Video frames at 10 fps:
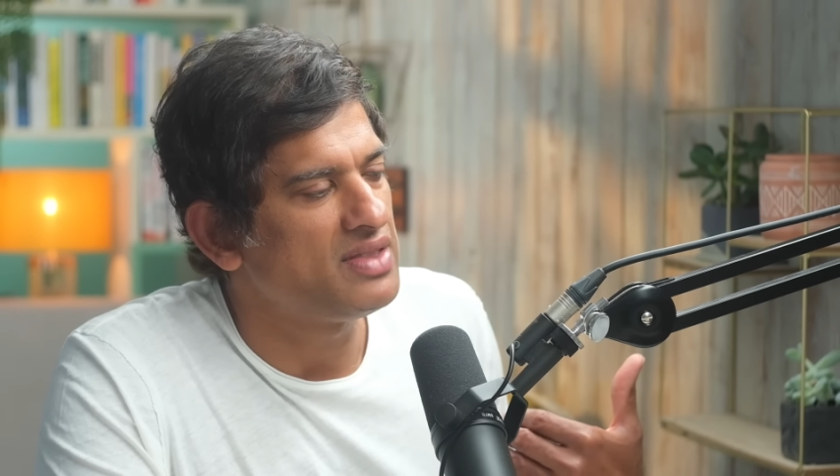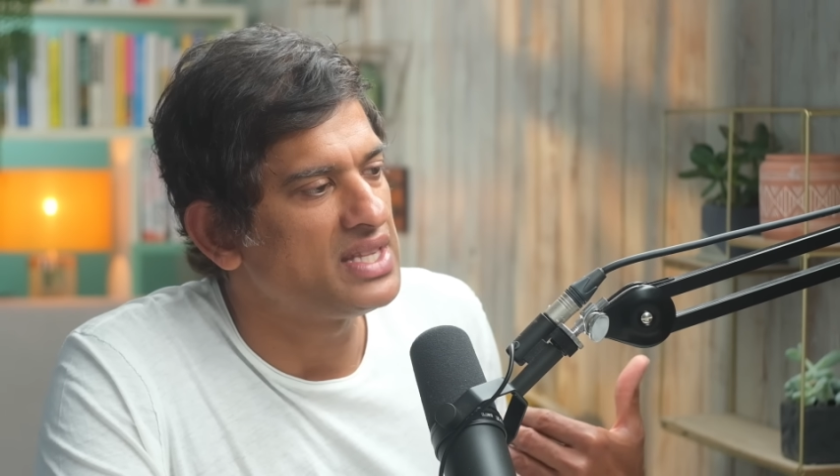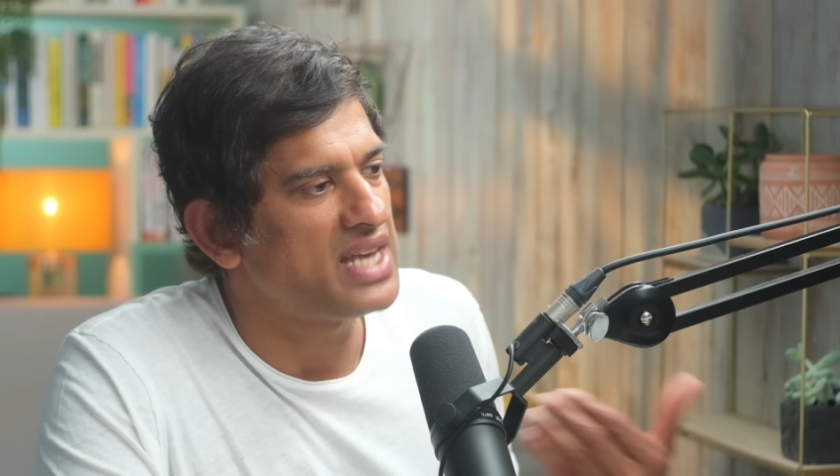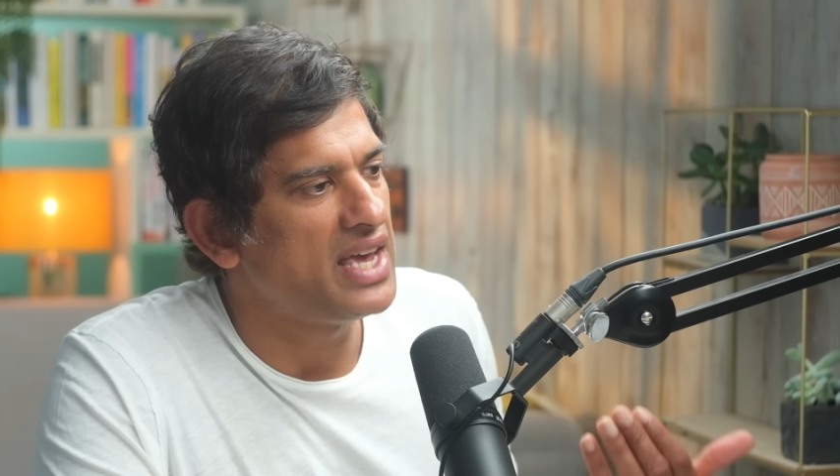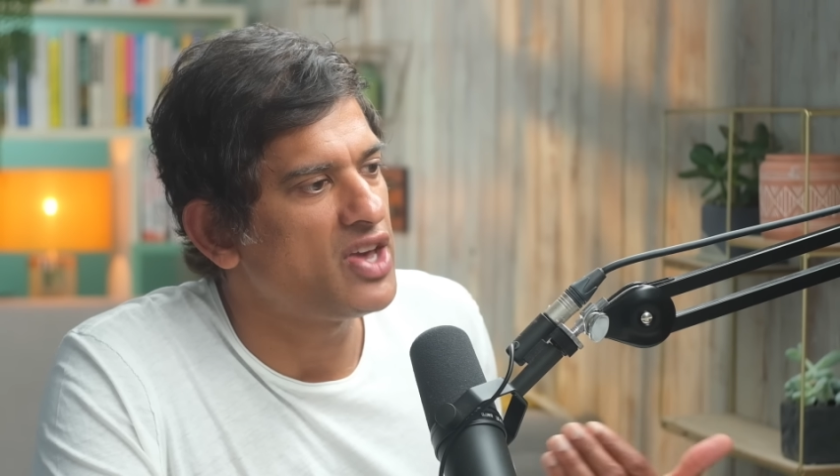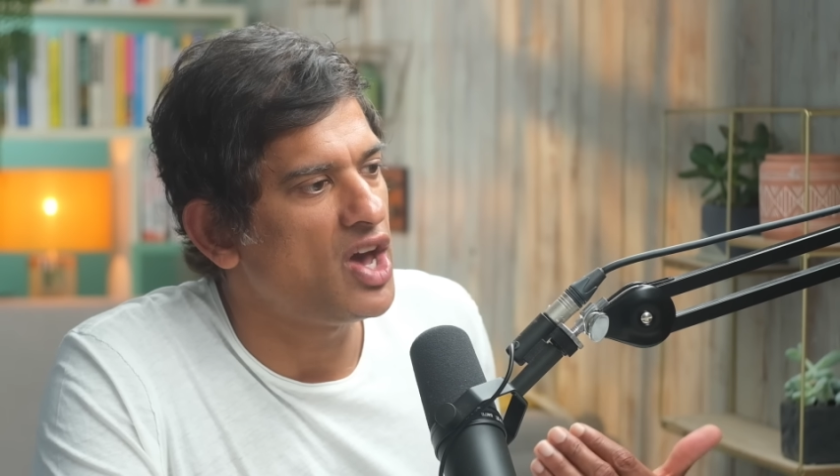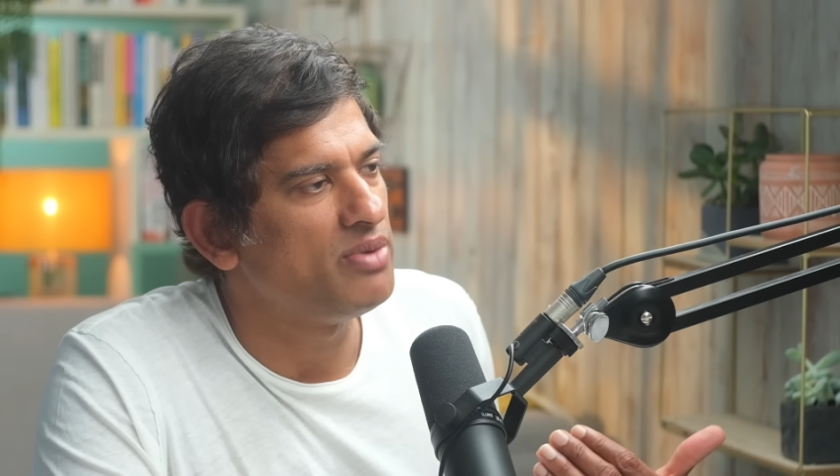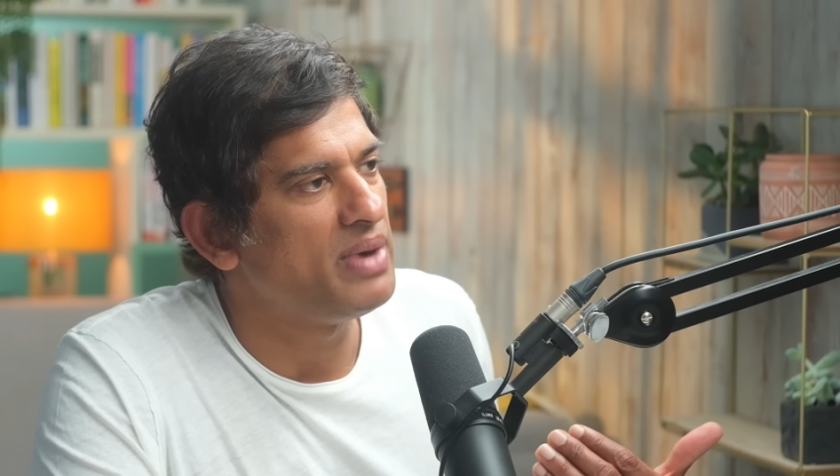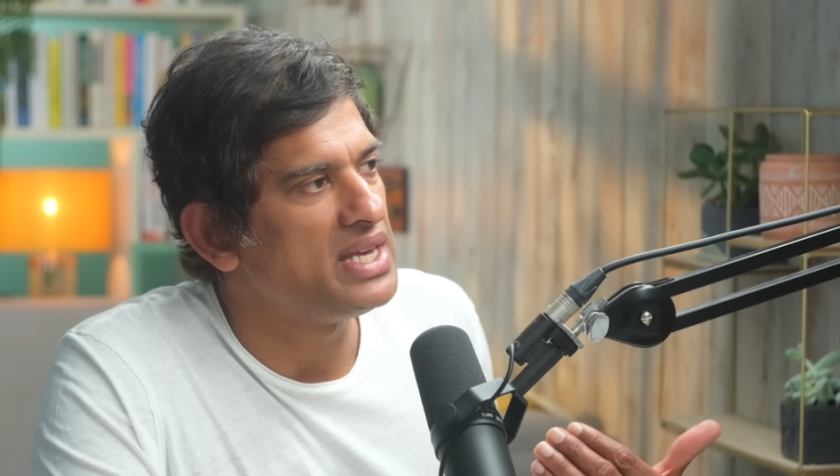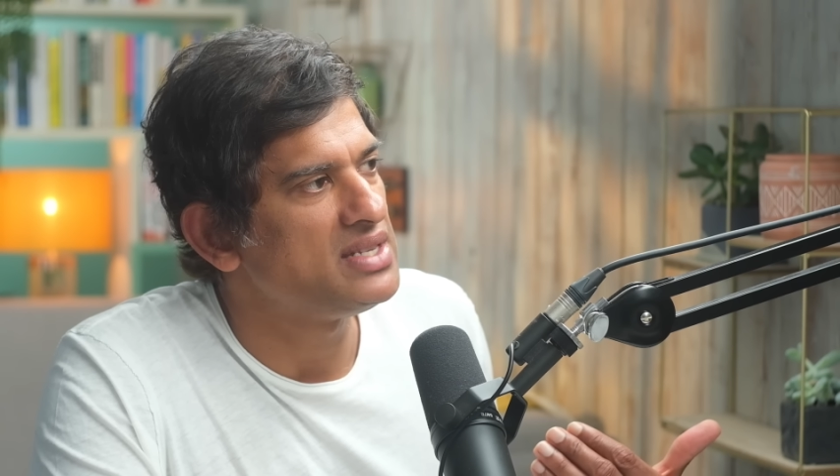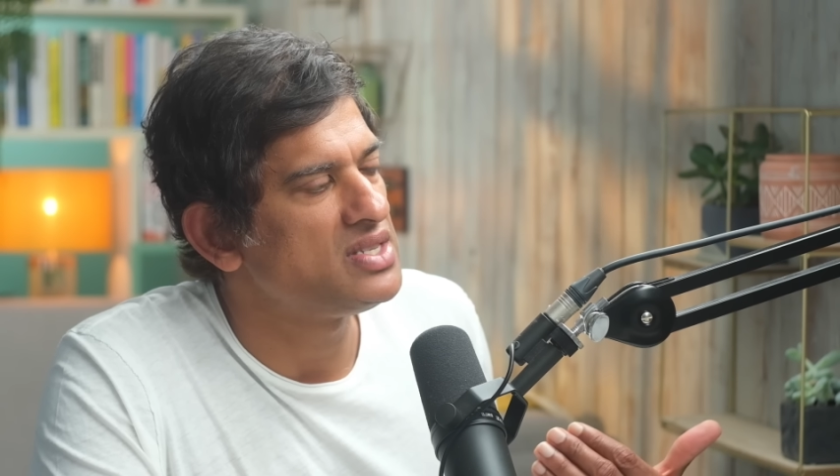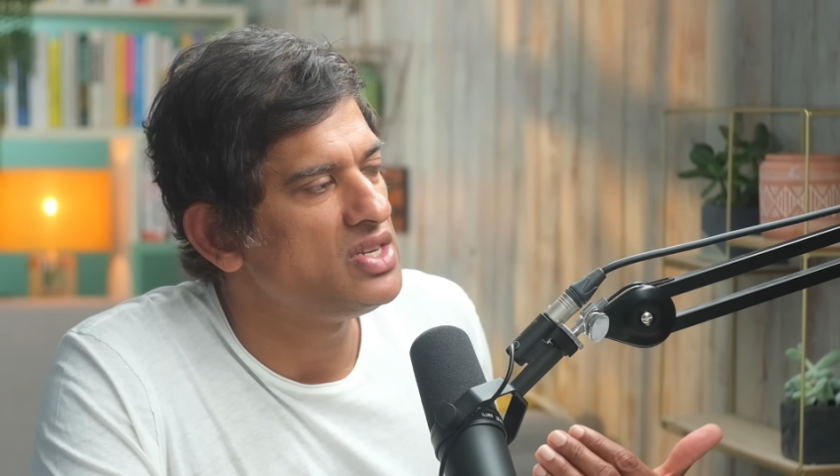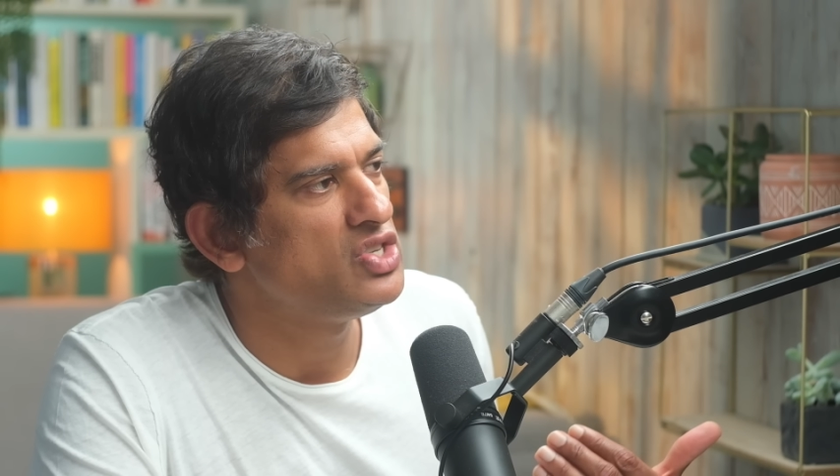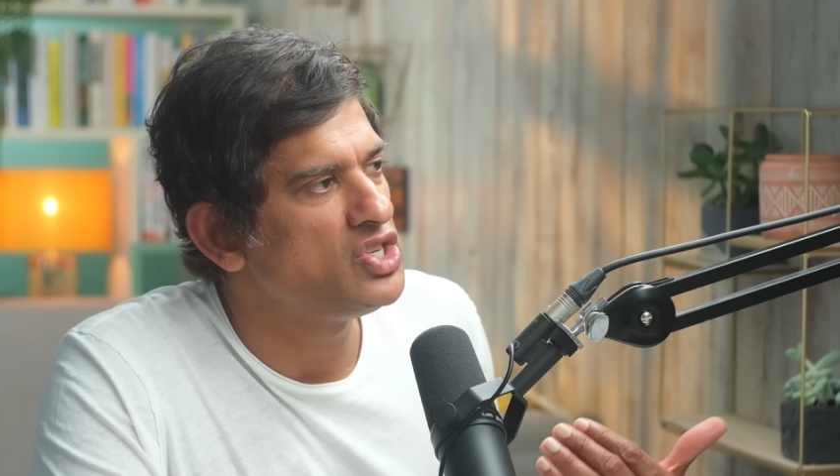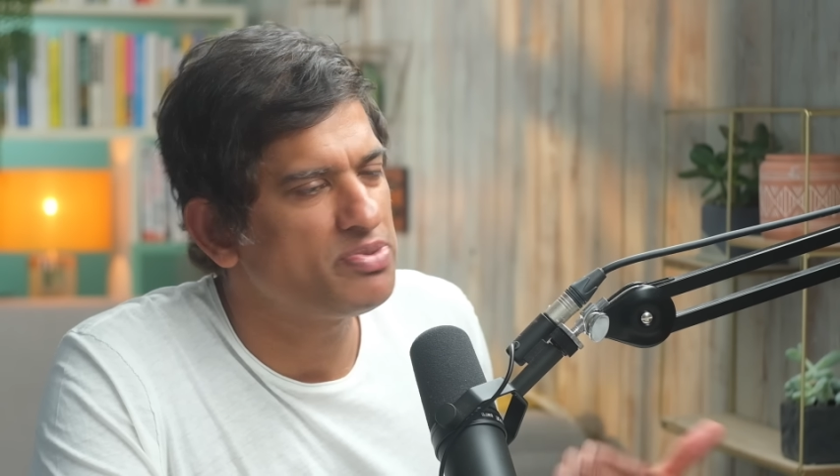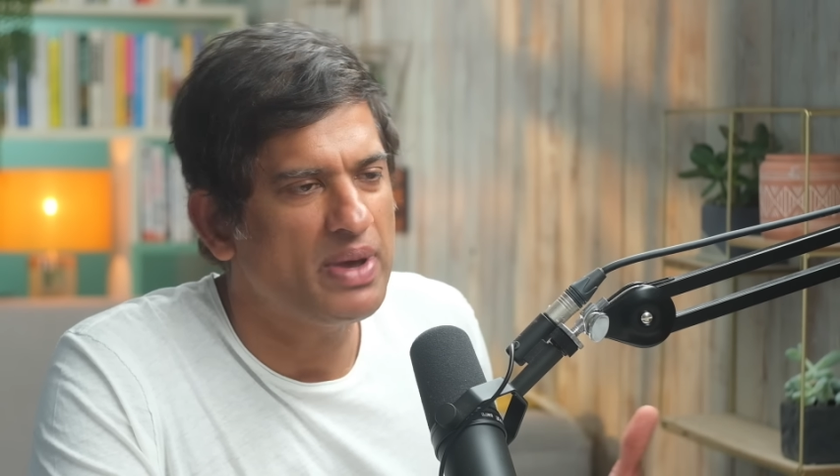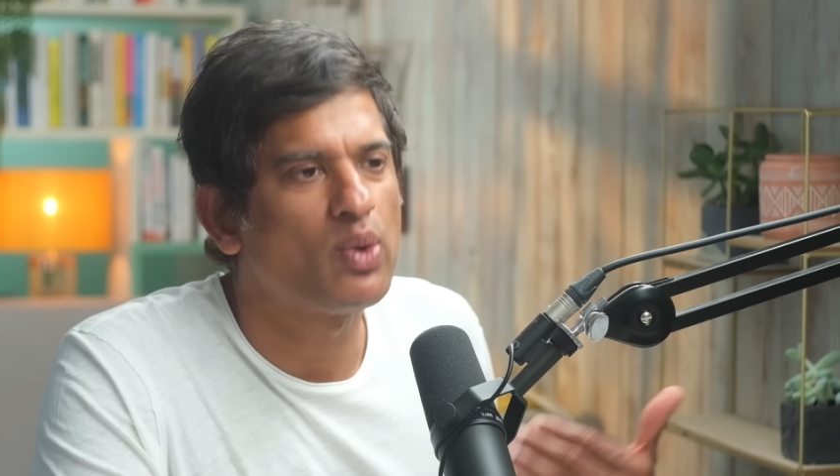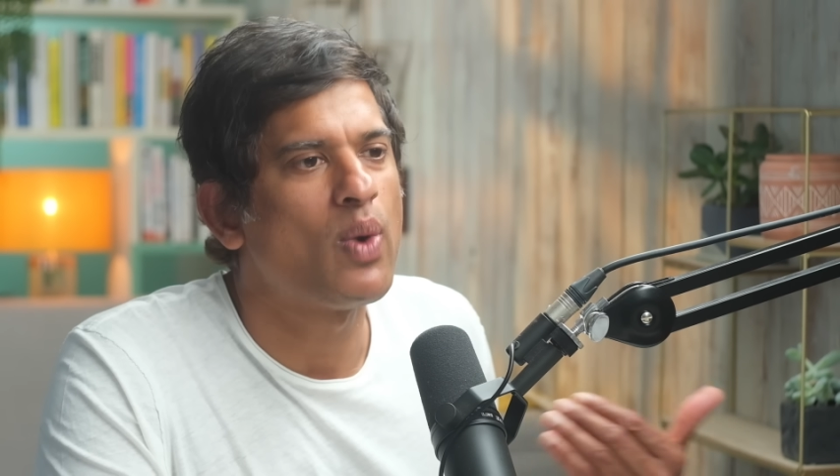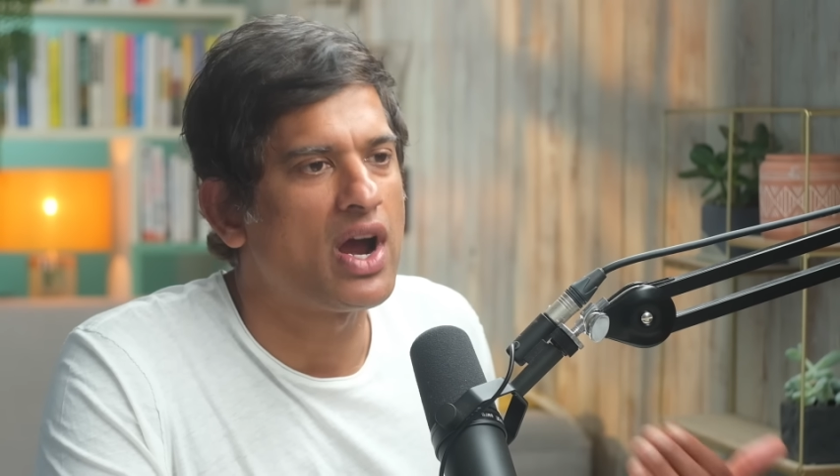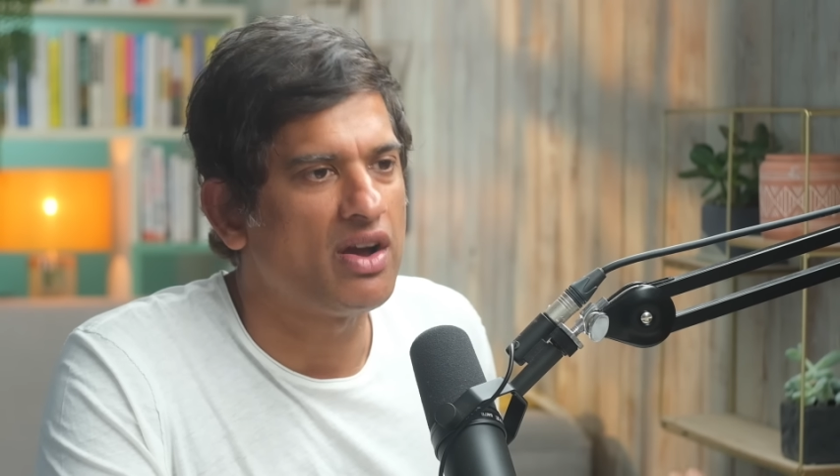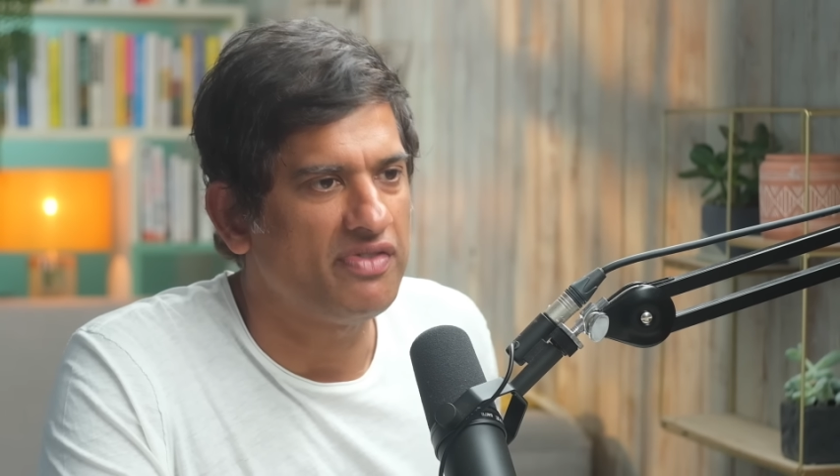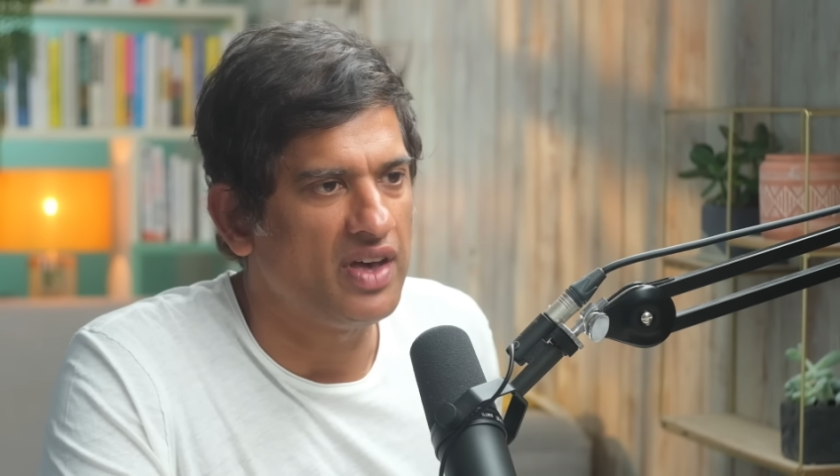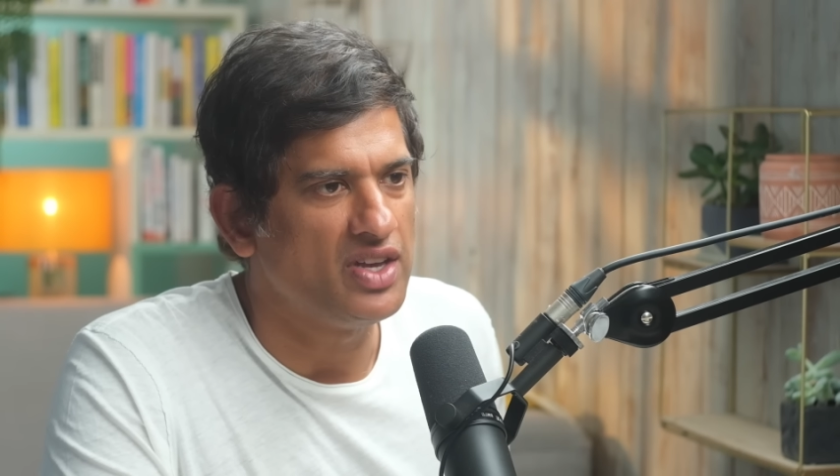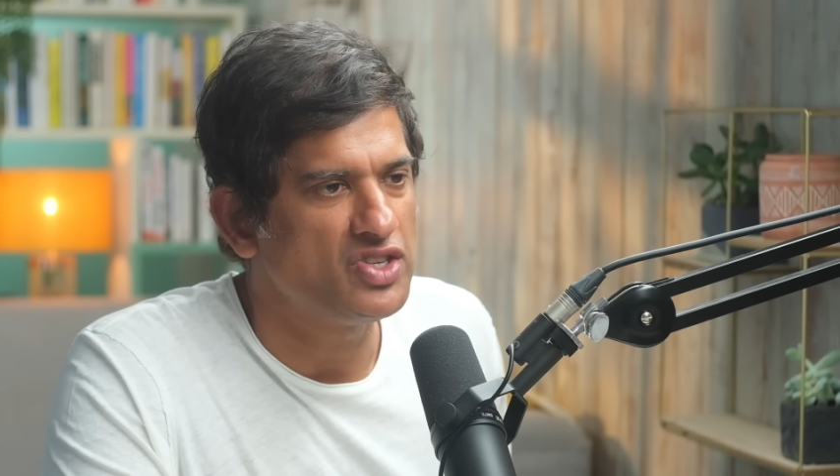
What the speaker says: the take home is just be aware of it.